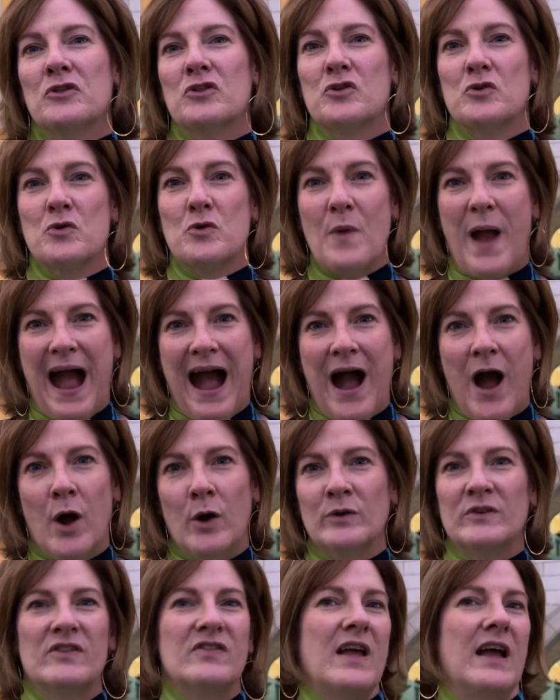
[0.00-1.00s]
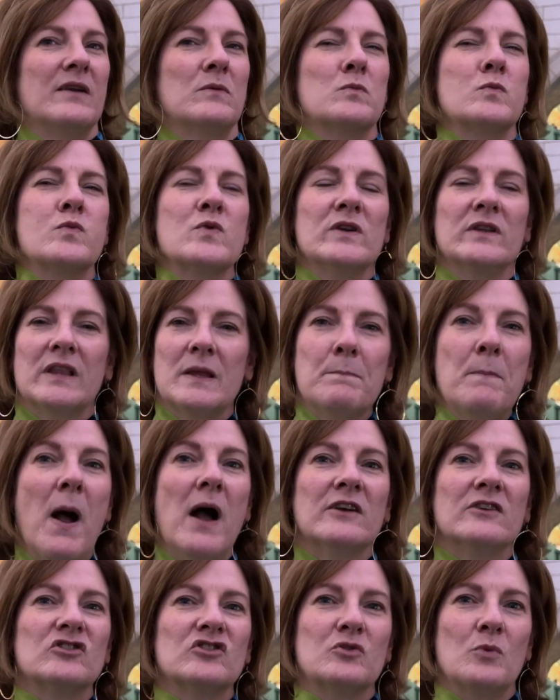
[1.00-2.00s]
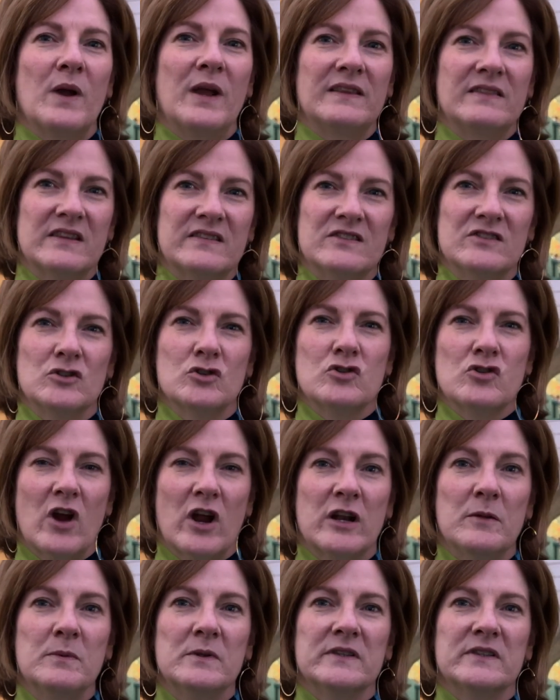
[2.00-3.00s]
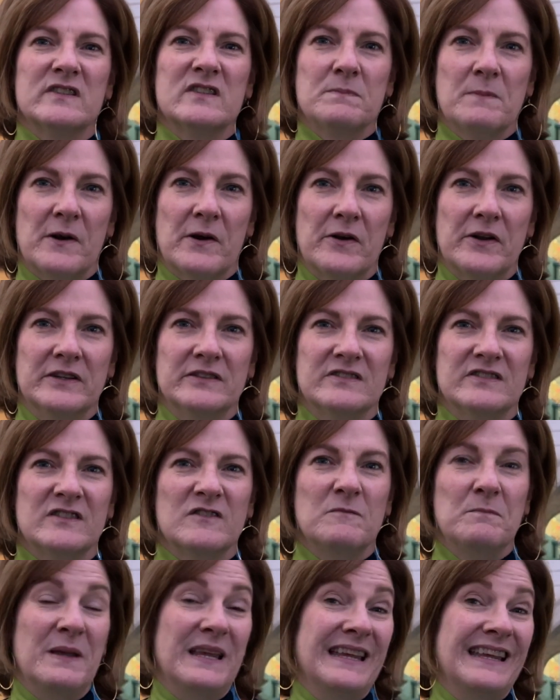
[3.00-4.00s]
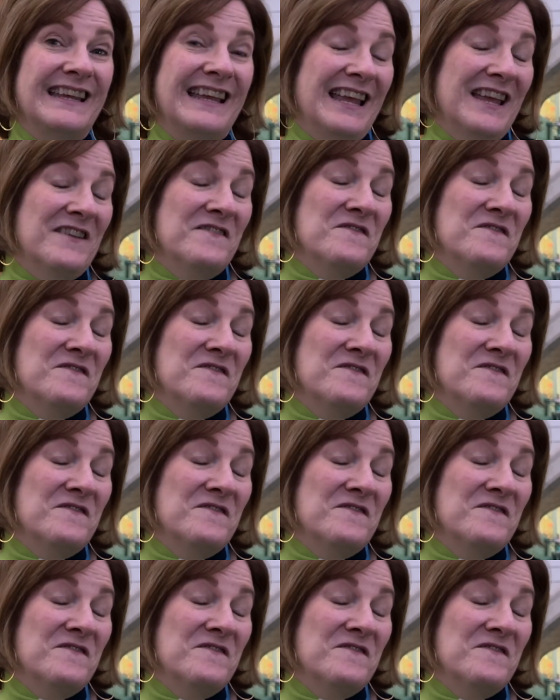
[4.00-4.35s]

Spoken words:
throughout that really punctuate this incredible experience of being in